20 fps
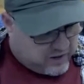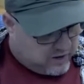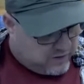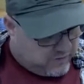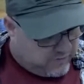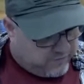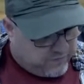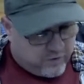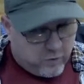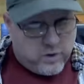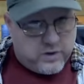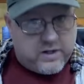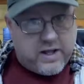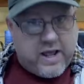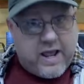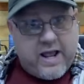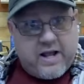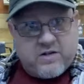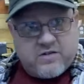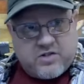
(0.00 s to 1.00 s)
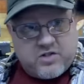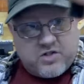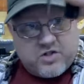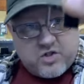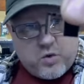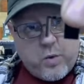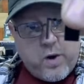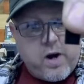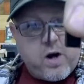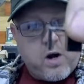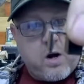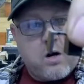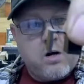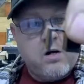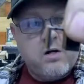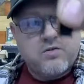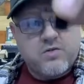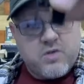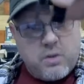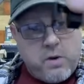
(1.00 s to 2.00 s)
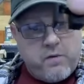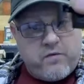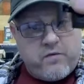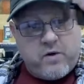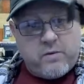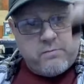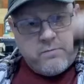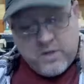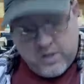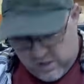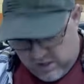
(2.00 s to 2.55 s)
of the one that has the square, some of them,